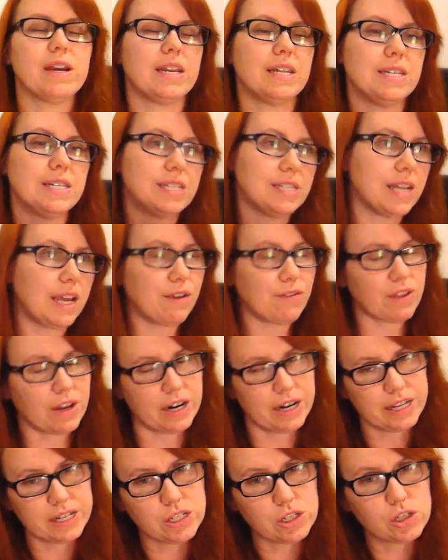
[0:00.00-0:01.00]
I need to save
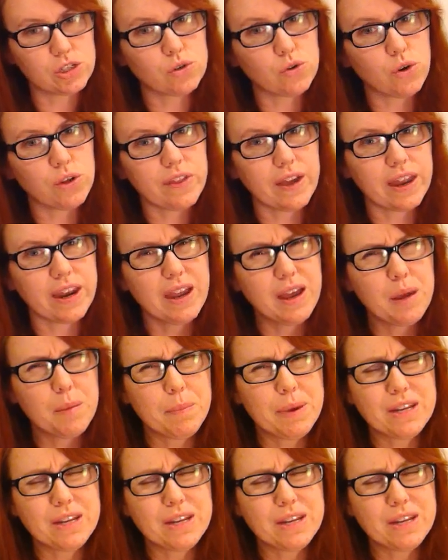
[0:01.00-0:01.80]
that. I need to store that.